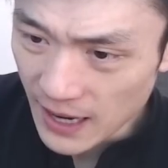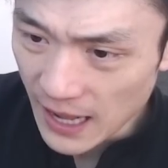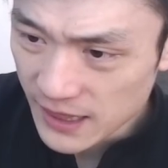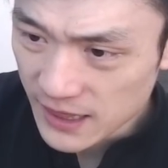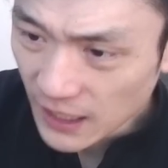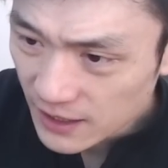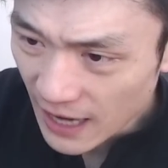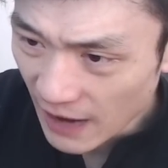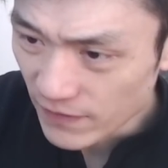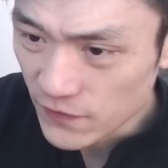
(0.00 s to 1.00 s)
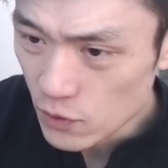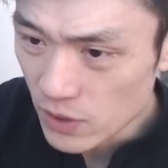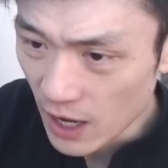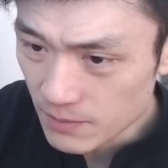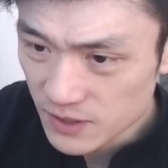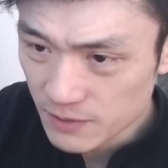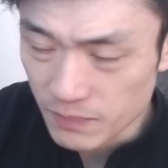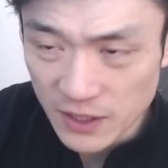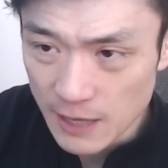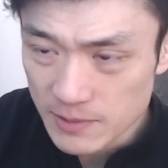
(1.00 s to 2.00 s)
I think they have a few
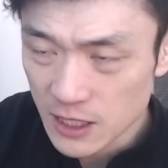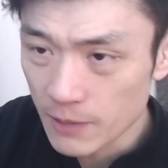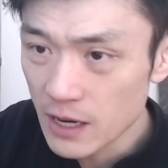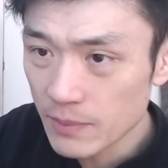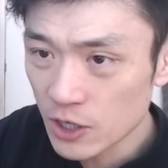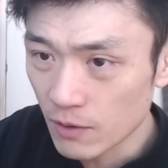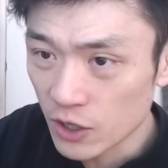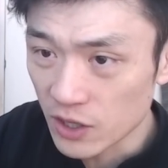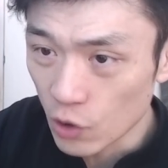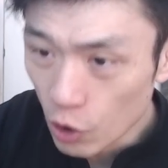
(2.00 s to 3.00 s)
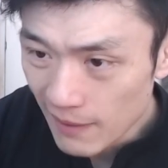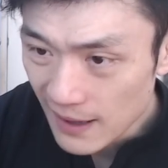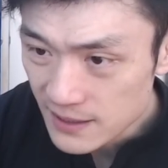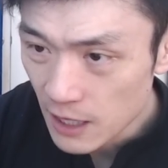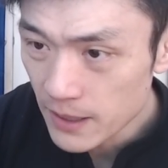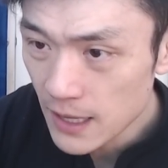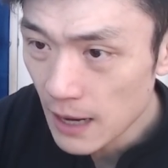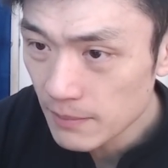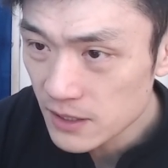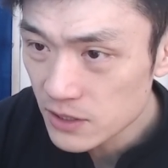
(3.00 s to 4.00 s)
big names coming up. They got the All Blacks coming
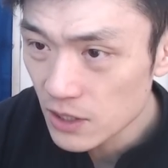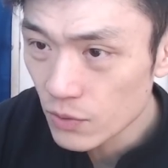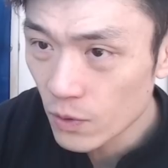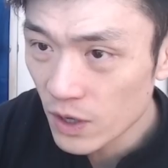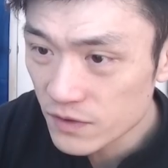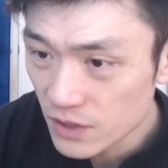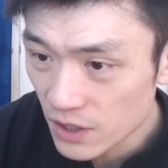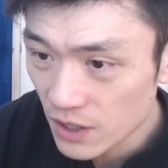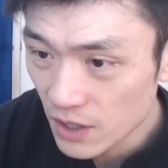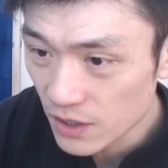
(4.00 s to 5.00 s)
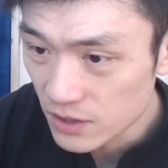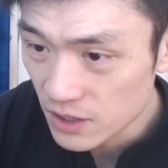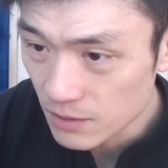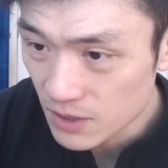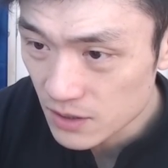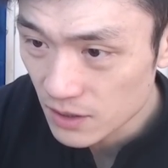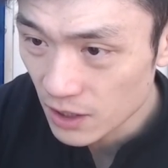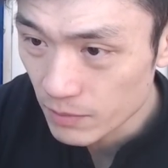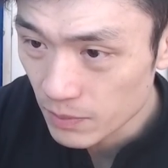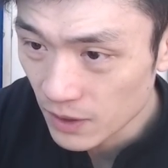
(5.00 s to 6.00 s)
up. Let's see, where's the team that they're going
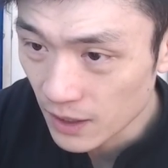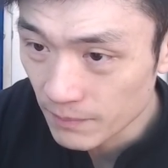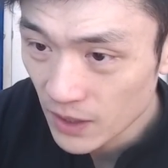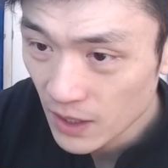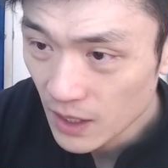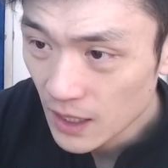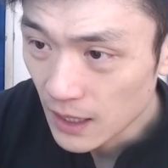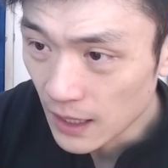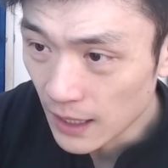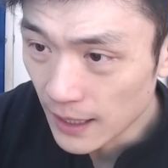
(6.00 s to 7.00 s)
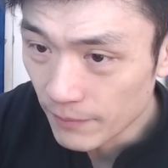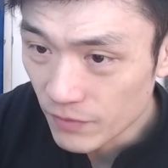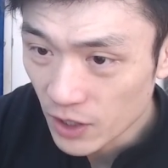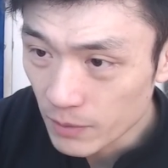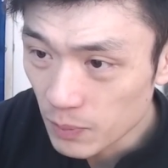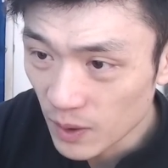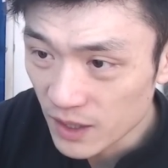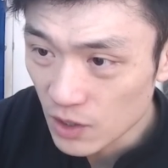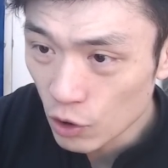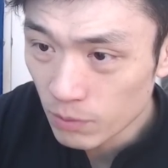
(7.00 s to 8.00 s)
to be playing? They're going to be playing
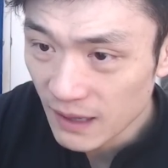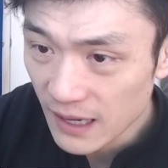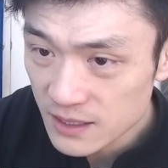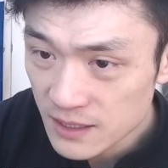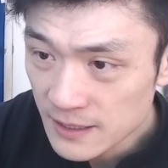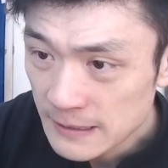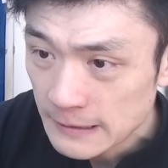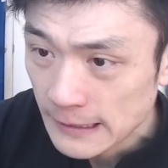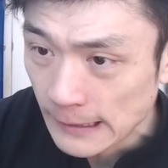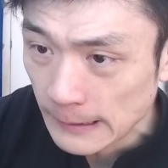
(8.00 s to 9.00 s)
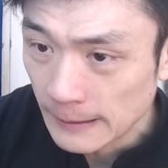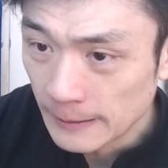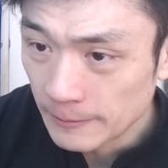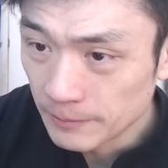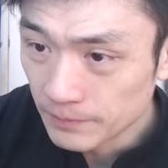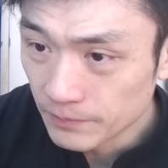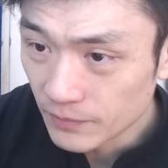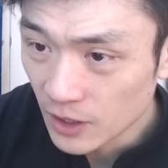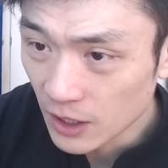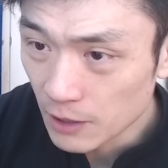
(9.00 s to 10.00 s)
the All Blacks.
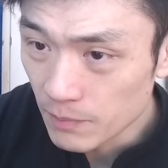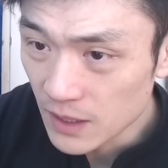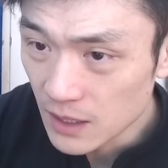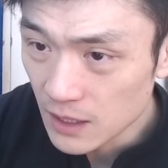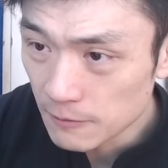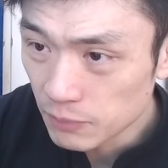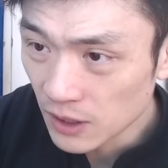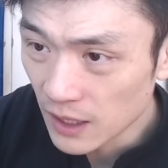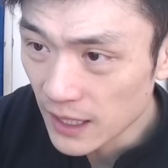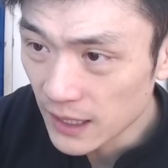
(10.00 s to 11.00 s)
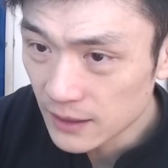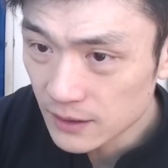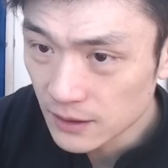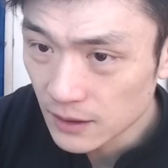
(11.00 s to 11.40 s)
They're going to be playing...